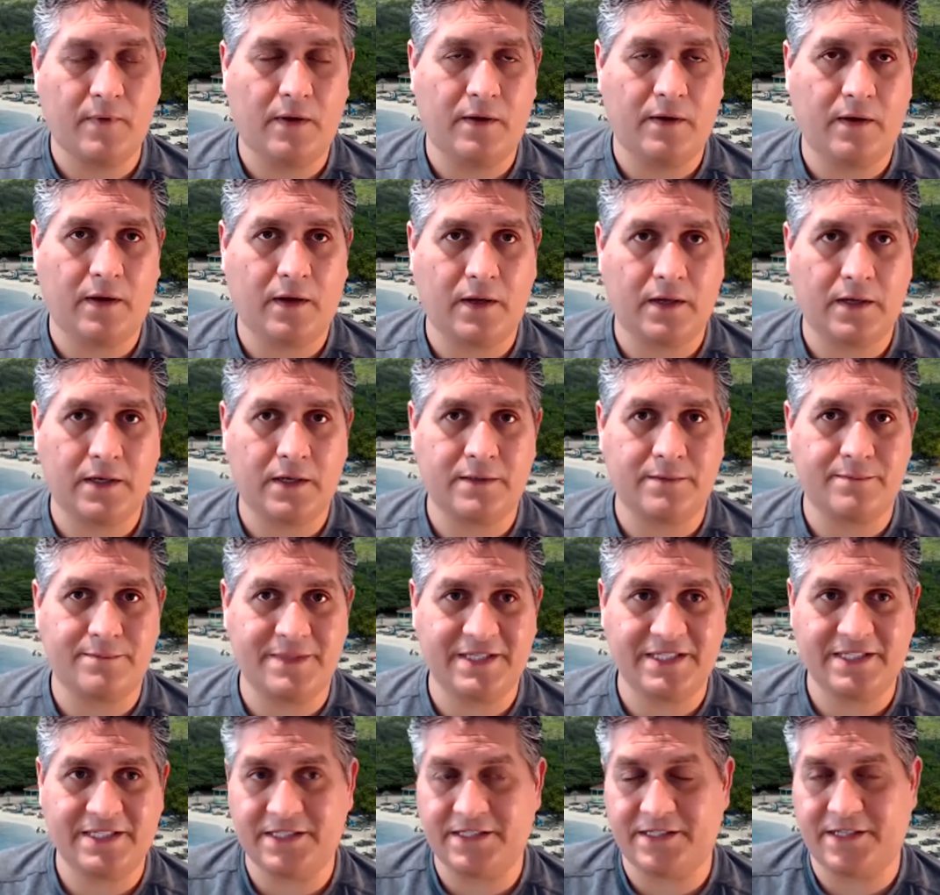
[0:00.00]

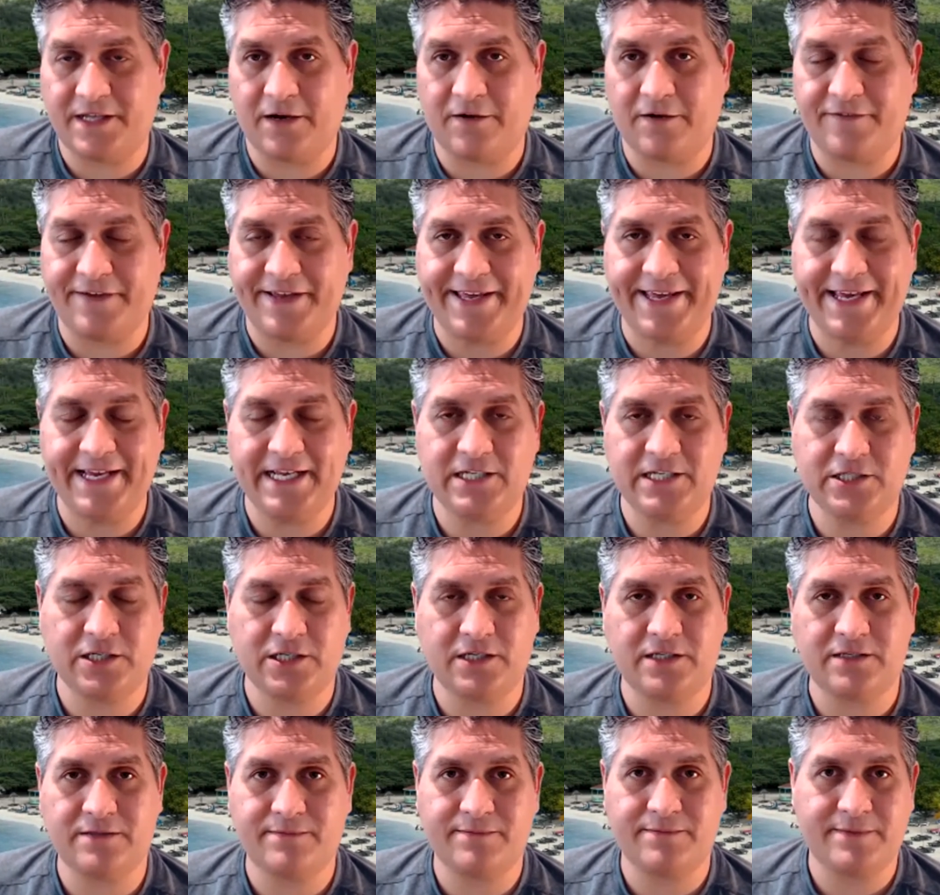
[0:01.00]
This is their
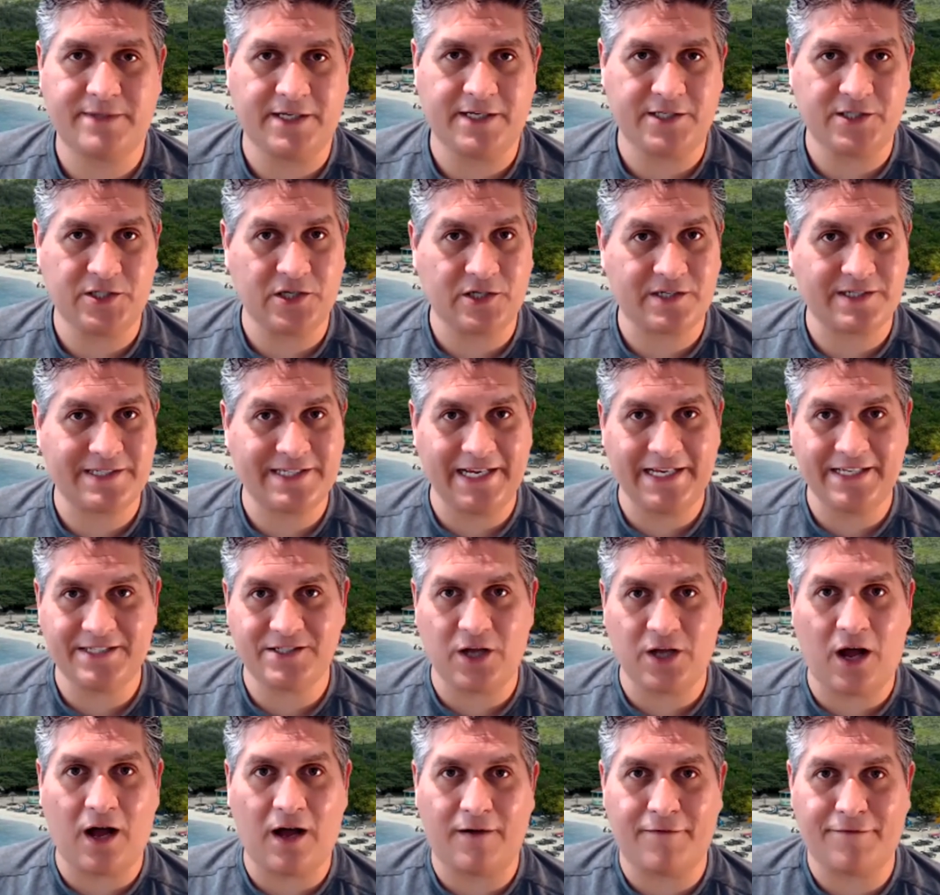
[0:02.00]
vacation. They took days
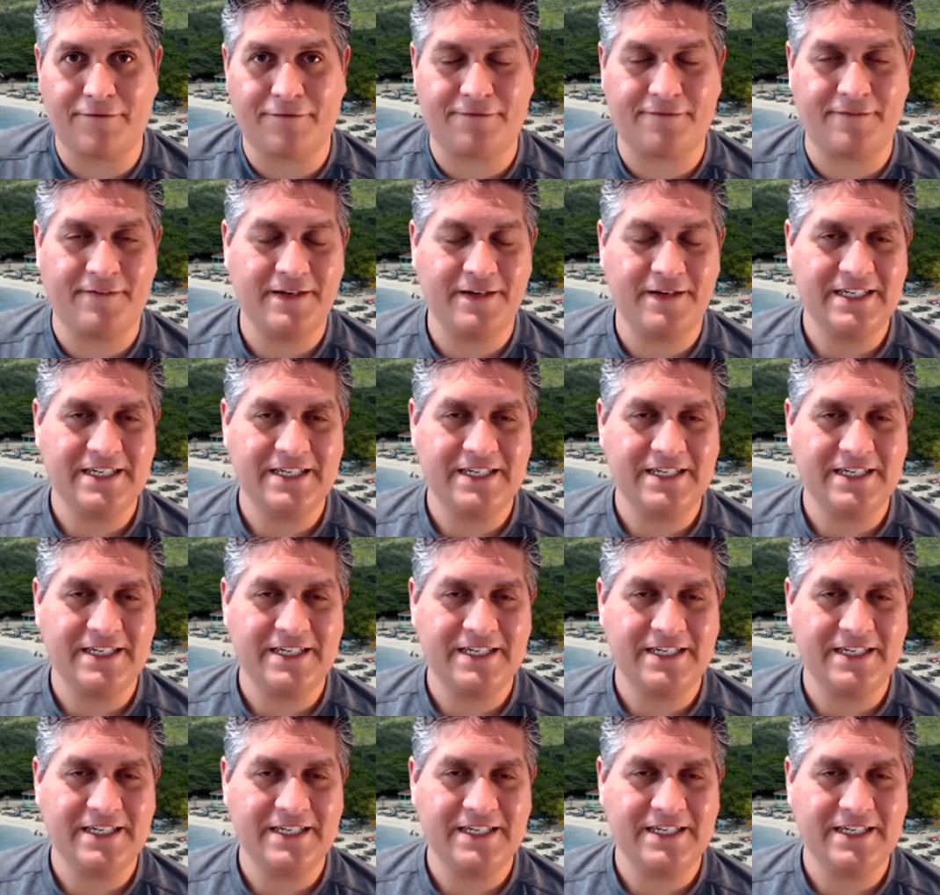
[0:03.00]
off.